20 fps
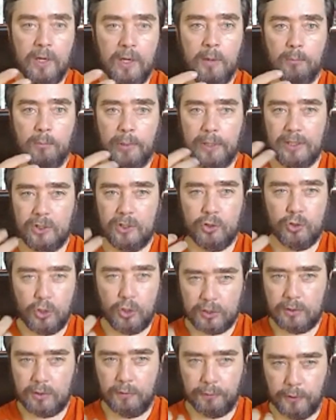but it's
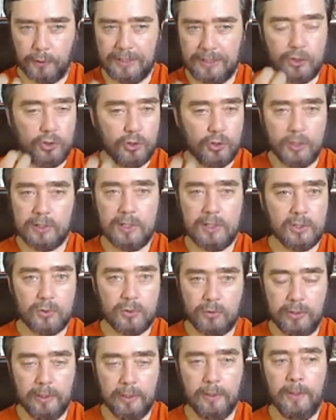just
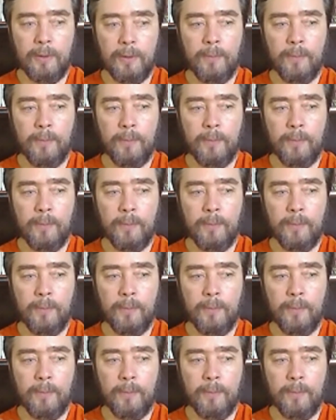as real.